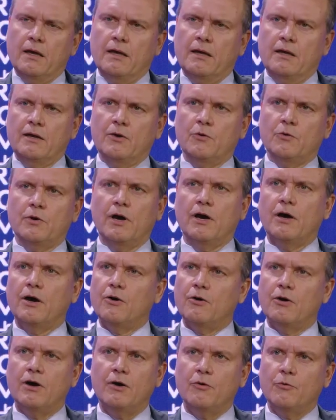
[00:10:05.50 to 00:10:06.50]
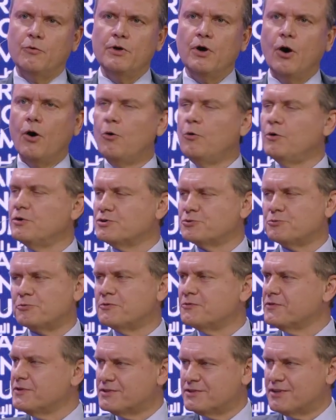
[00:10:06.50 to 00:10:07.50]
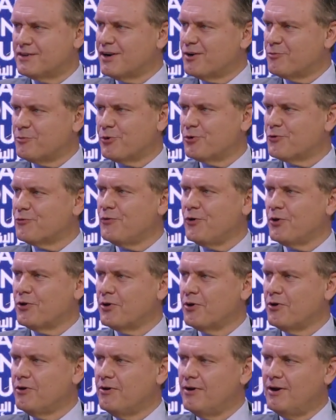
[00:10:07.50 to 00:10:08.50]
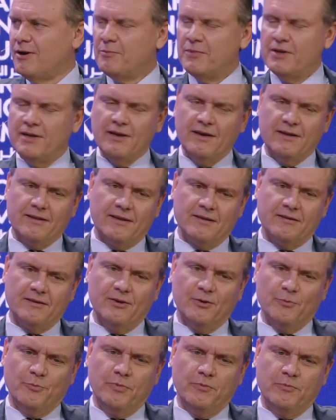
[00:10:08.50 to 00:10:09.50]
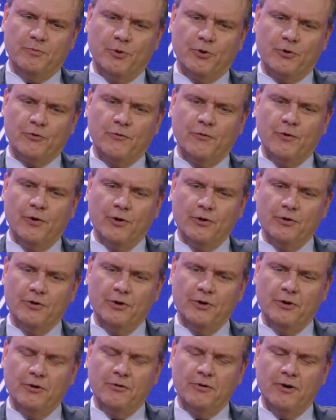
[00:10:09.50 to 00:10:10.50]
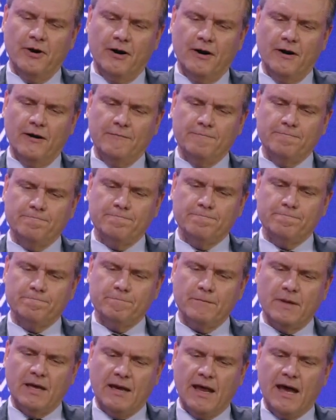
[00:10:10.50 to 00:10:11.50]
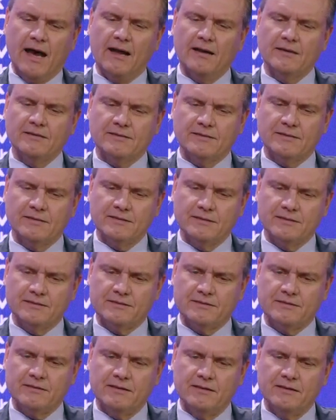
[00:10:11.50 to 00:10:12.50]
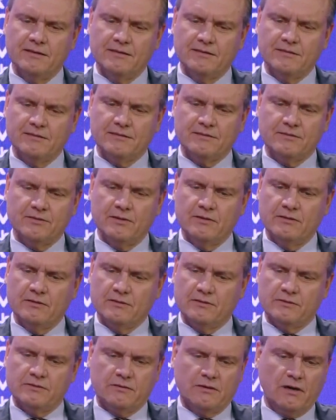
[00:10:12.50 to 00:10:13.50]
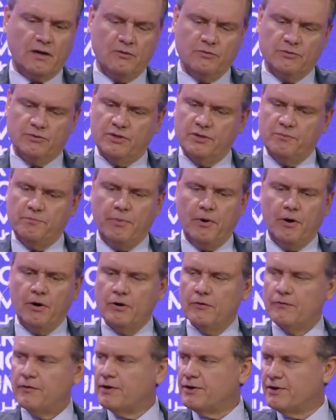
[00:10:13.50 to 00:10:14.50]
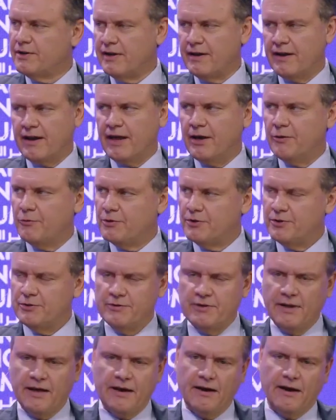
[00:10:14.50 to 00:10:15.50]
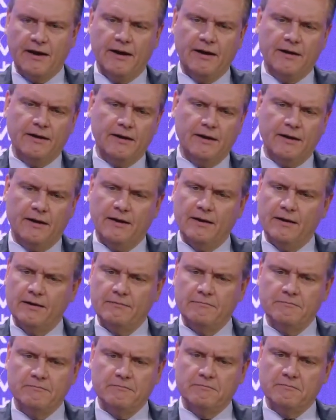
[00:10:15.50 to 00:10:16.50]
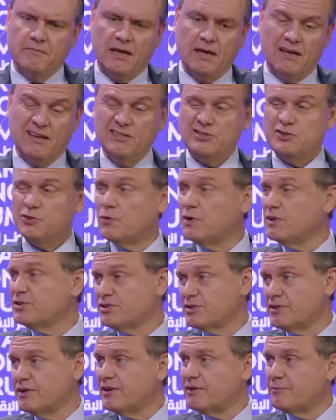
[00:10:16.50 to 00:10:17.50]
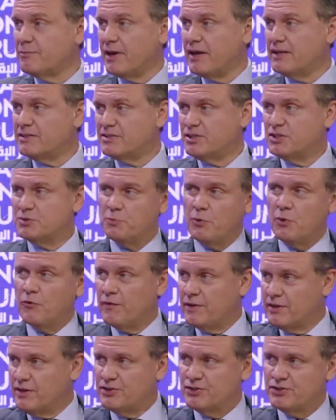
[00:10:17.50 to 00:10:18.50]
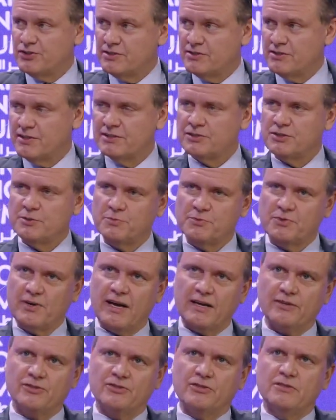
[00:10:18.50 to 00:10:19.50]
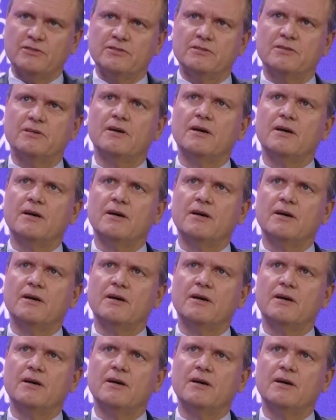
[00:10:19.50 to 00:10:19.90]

You know, we always revisit our portfolio. I mean, that, you know, portfolio analysis is I would say part of our DNA. We do that on a at least twice a year basis, both additions and subtractions.